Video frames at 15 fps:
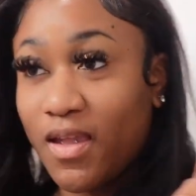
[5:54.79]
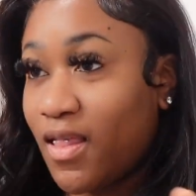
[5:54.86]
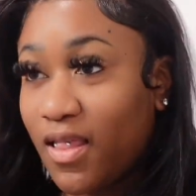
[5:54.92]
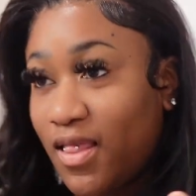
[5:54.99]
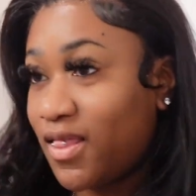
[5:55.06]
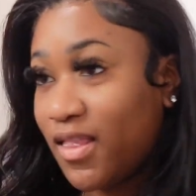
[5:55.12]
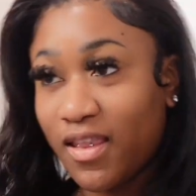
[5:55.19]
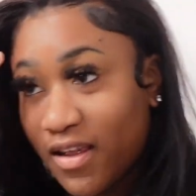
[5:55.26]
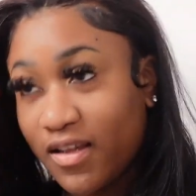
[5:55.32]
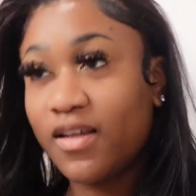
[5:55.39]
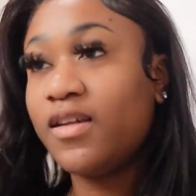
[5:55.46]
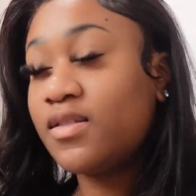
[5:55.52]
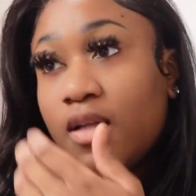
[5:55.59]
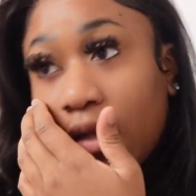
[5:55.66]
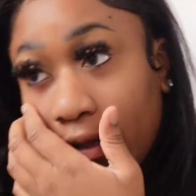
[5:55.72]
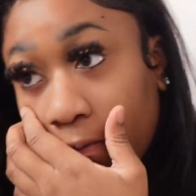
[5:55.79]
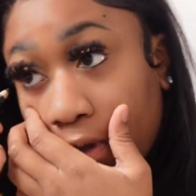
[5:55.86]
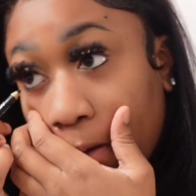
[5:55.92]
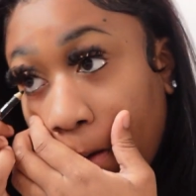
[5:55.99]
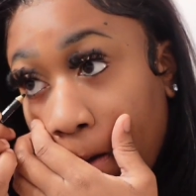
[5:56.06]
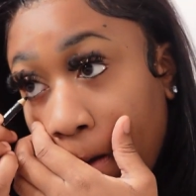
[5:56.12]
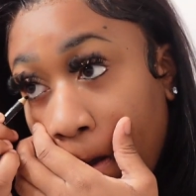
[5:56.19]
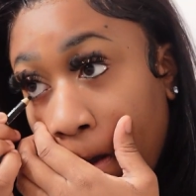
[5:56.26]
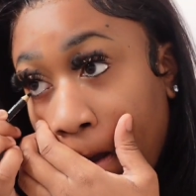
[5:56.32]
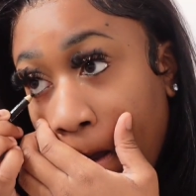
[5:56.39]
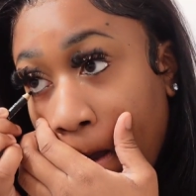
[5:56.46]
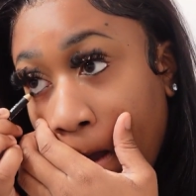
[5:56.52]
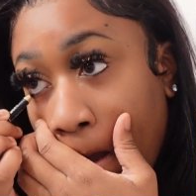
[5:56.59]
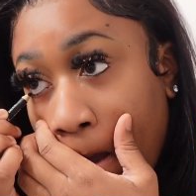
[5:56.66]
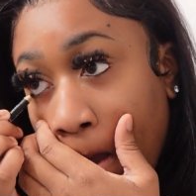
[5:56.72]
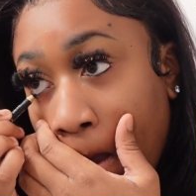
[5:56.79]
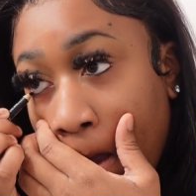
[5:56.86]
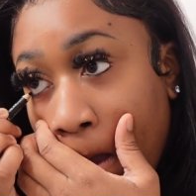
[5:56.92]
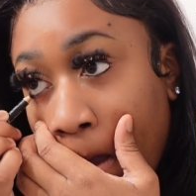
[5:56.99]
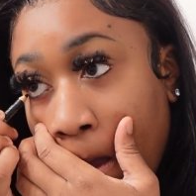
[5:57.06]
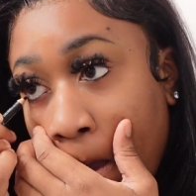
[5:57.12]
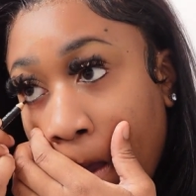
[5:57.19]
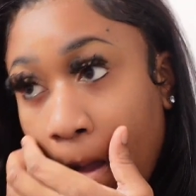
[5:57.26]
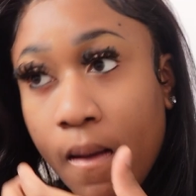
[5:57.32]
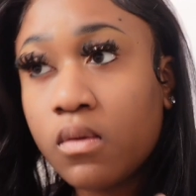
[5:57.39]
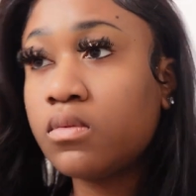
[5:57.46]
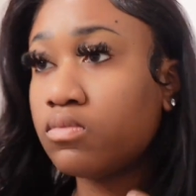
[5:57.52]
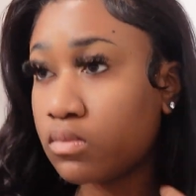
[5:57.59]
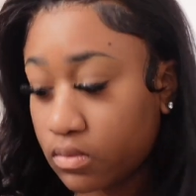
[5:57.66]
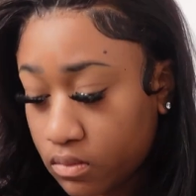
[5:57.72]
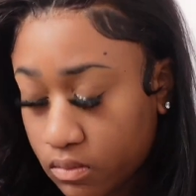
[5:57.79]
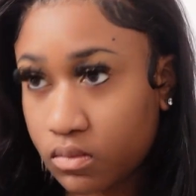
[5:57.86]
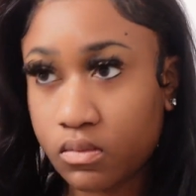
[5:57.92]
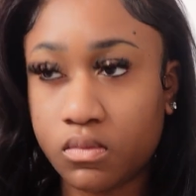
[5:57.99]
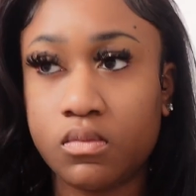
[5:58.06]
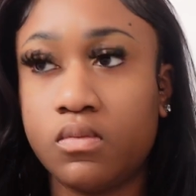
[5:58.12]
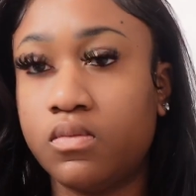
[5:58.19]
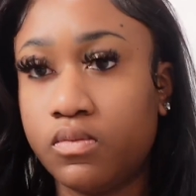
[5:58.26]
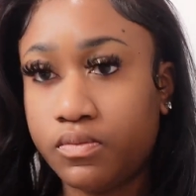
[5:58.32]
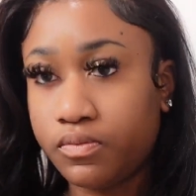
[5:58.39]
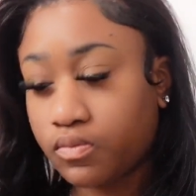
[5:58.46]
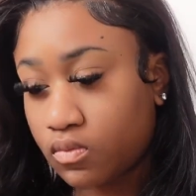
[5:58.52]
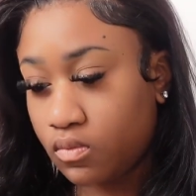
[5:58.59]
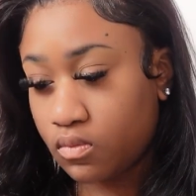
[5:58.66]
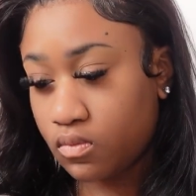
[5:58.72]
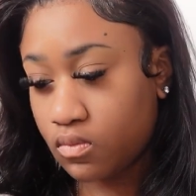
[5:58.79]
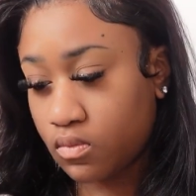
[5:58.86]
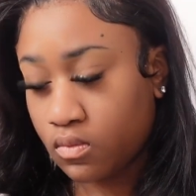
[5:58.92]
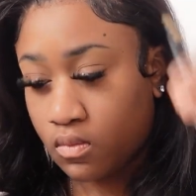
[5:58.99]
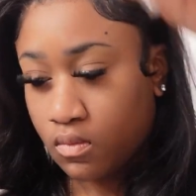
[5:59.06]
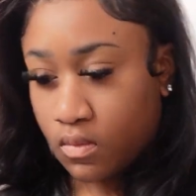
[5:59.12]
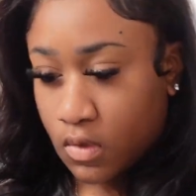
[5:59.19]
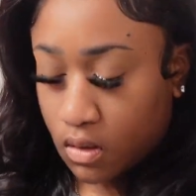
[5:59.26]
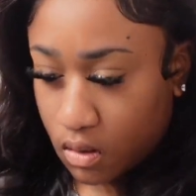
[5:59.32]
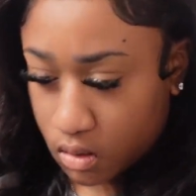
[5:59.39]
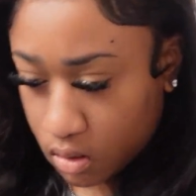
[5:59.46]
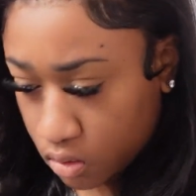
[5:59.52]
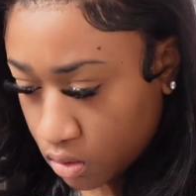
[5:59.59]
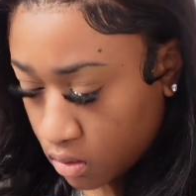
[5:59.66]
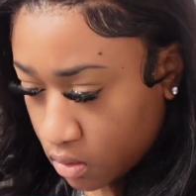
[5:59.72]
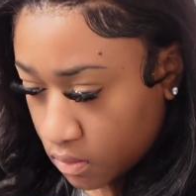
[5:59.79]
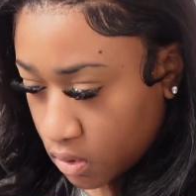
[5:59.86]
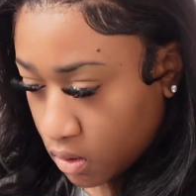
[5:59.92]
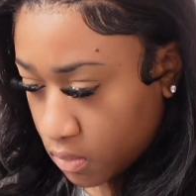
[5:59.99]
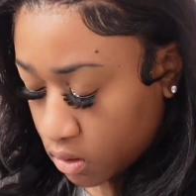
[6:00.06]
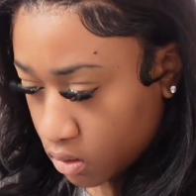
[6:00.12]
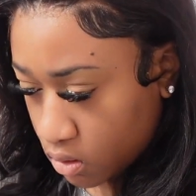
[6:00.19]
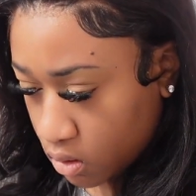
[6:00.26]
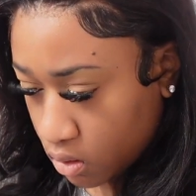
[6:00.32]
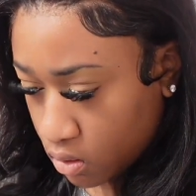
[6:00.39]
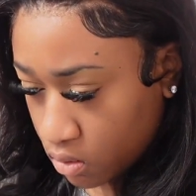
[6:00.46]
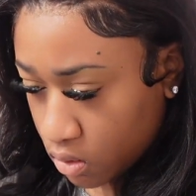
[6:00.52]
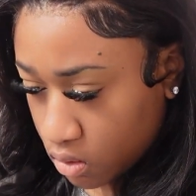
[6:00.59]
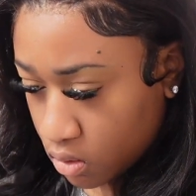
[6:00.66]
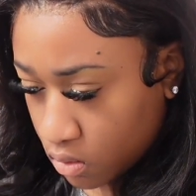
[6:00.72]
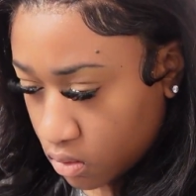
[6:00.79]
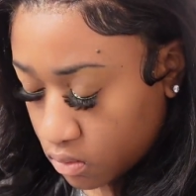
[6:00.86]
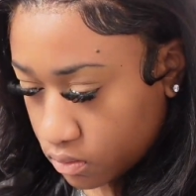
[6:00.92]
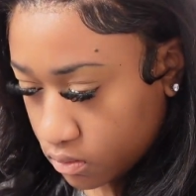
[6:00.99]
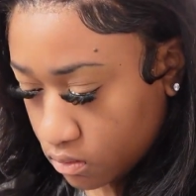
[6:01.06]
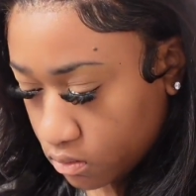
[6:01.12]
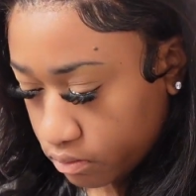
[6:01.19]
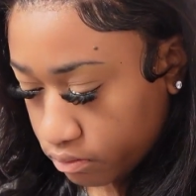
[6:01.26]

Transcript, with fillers: And I'm S I N G L E again, outside hanging out the window with my ratchet ass friends.